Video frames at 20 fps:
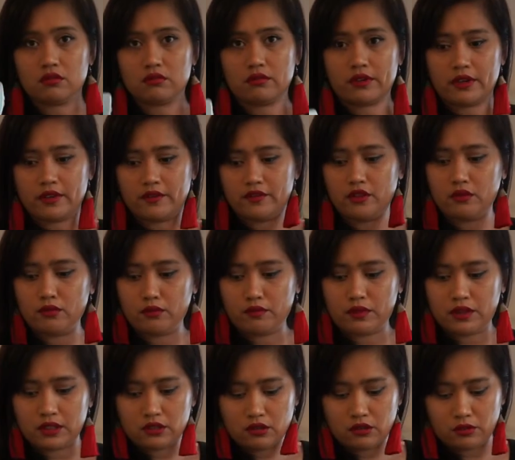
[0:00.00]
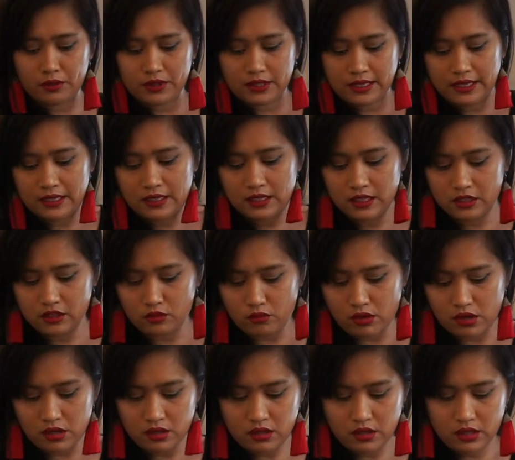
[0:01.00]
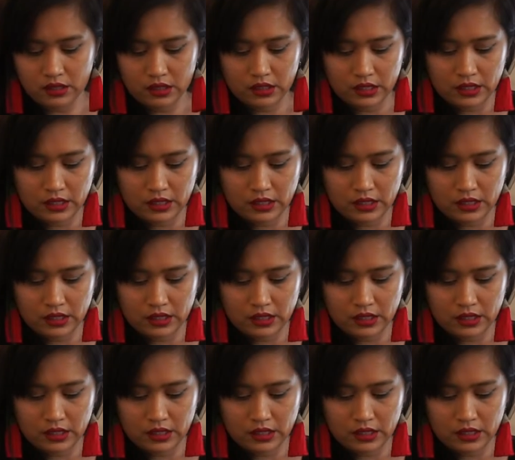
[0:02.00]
what have you, that's always handy as well.